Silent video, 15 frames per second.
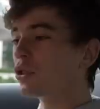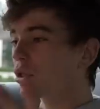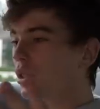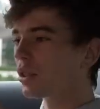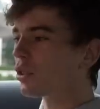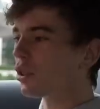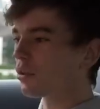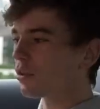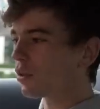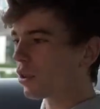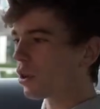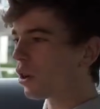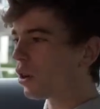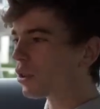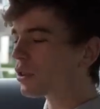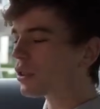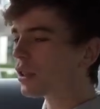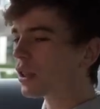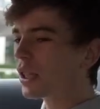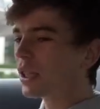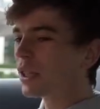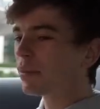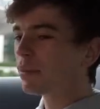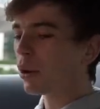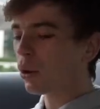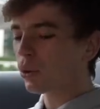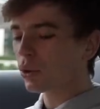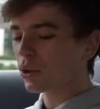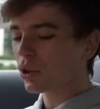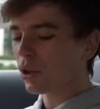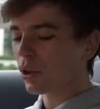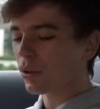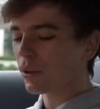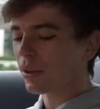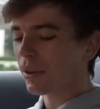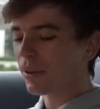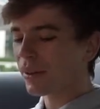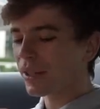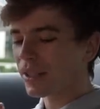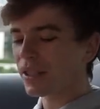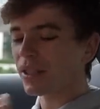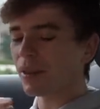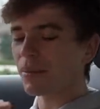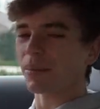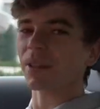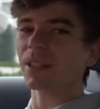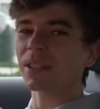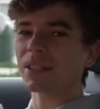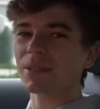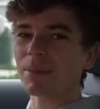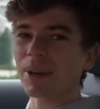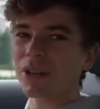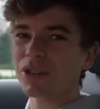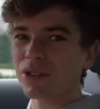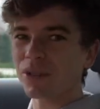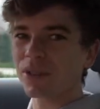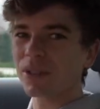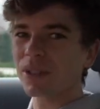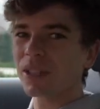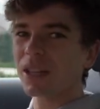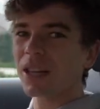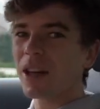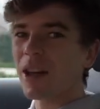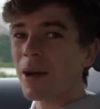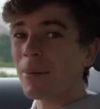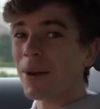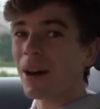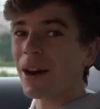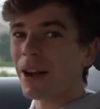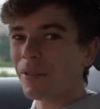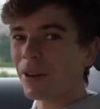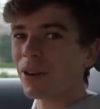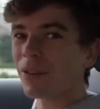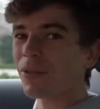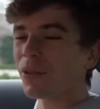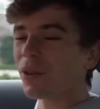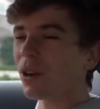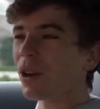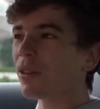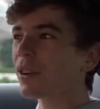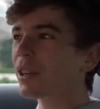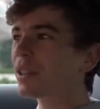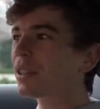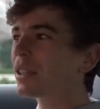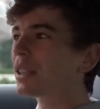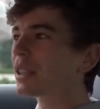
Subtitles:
just in terms of the cost, but also there is something special about having a Ferrari.